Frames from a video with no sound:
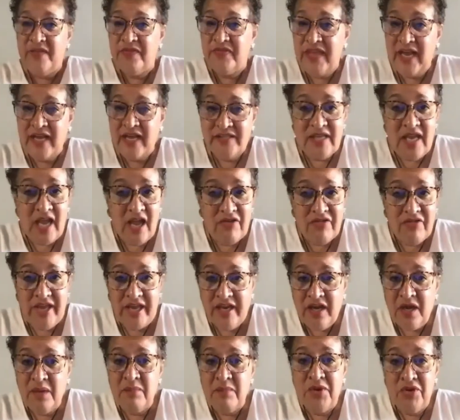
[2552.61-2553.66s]
that's how they
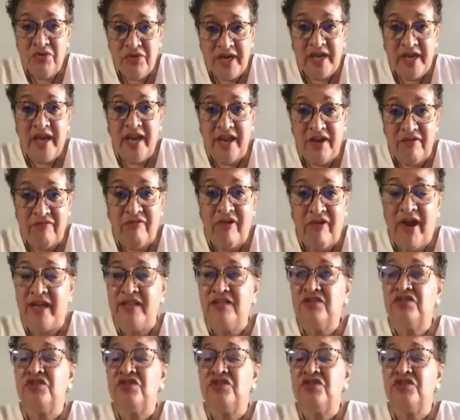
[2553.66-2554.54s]
communicate, right?